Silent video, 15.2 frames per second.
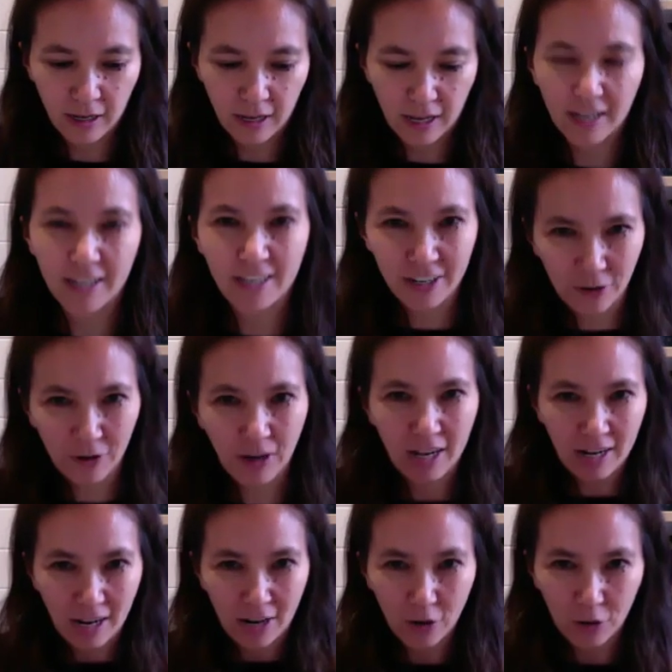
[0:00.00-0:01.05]

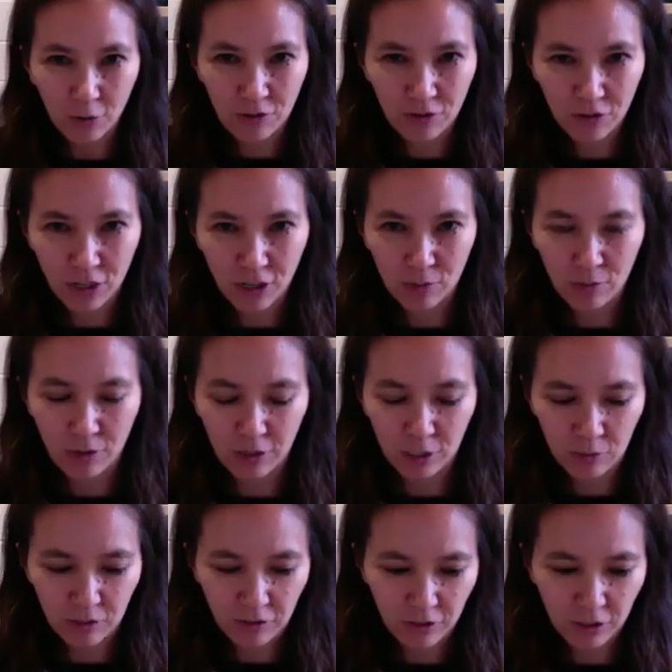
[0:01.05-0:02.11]
And I know we've talked about this
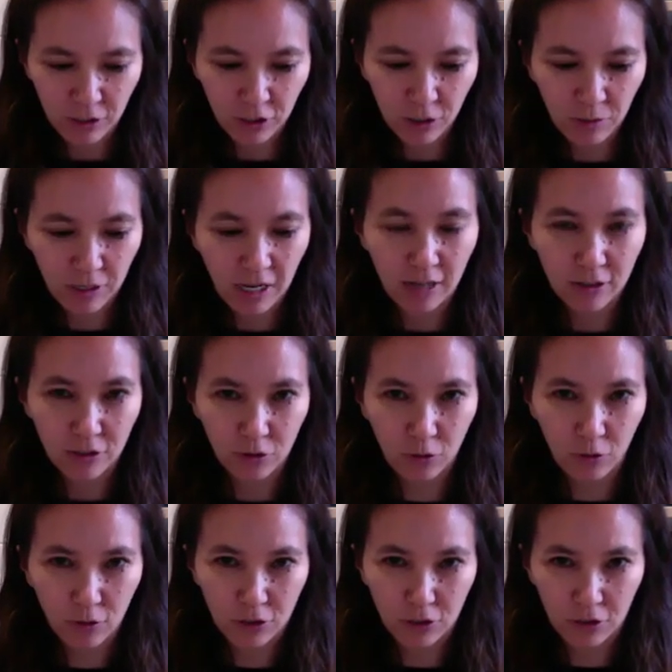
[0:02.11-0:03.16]
briefly too, but as they're
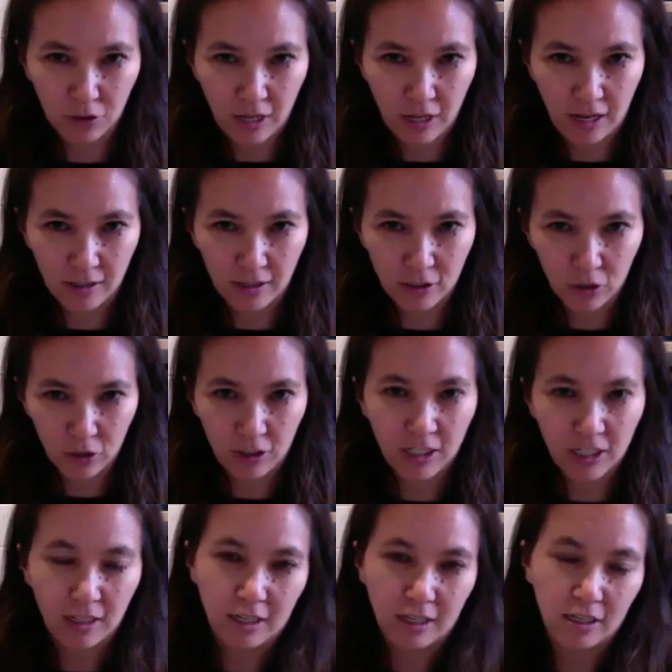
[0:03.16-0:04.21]
older, that
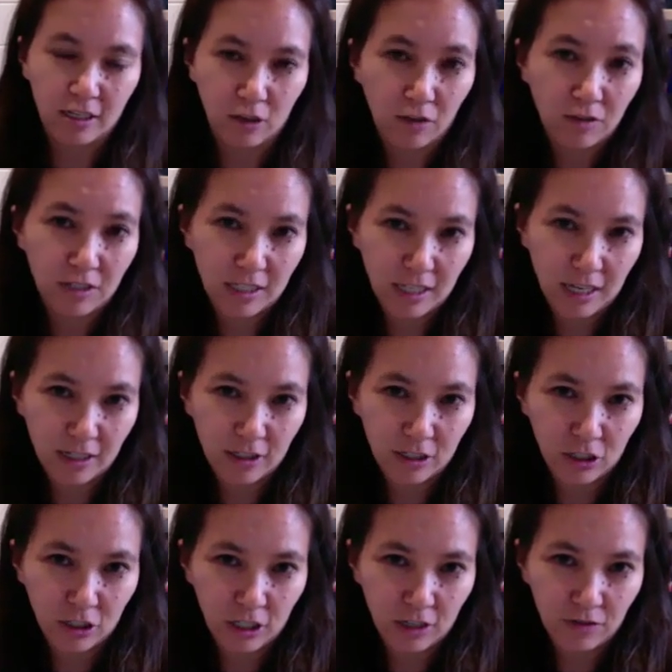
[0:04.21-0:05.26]
storytelling has obviously had to
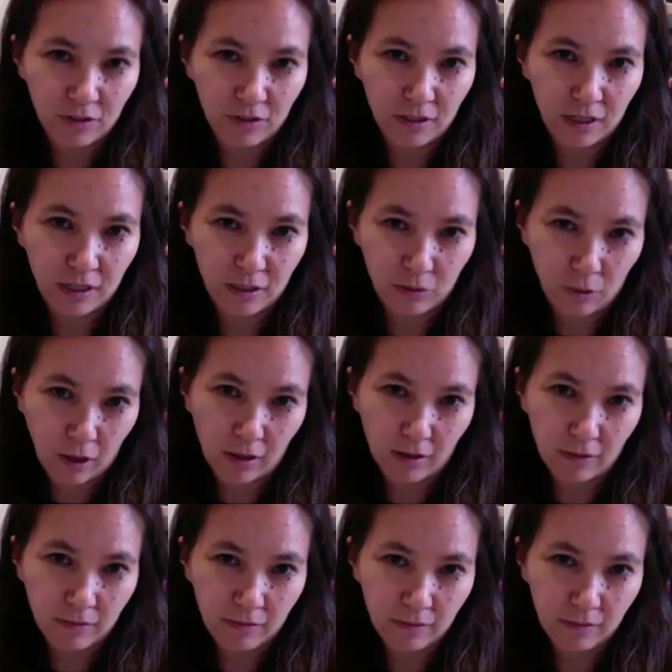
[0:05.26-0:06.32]
shift as well.
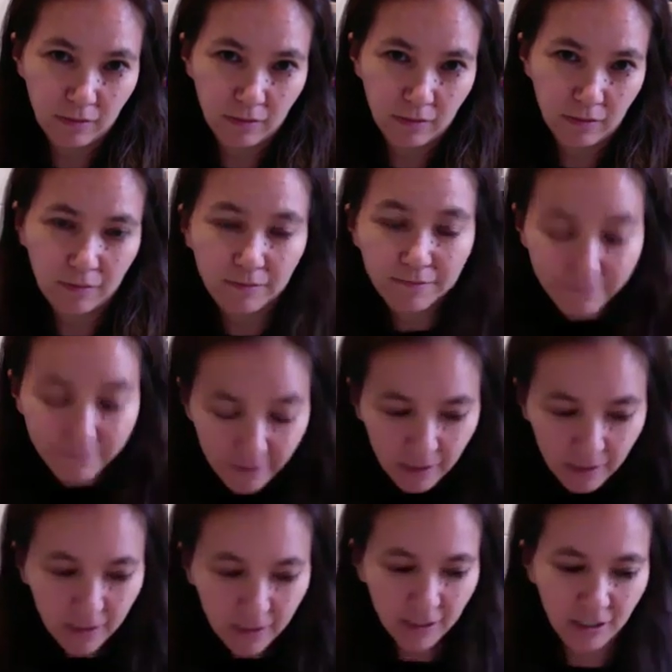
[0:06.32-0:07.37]

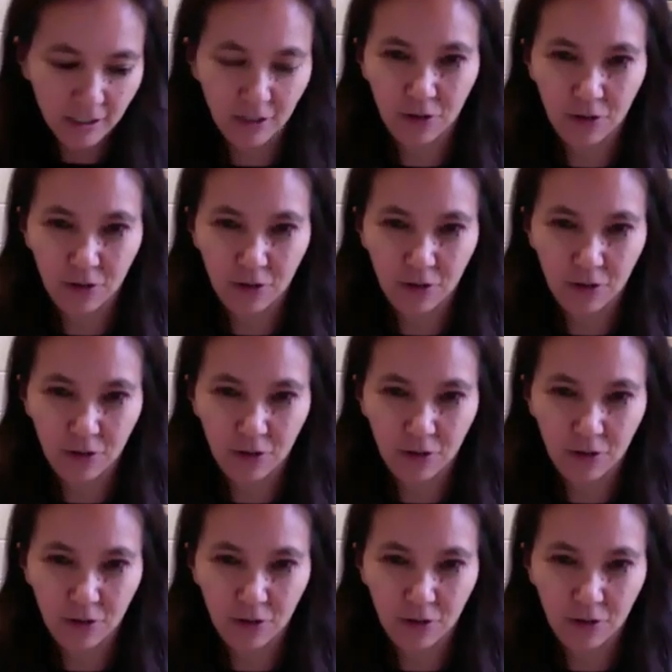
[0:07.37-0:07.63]
So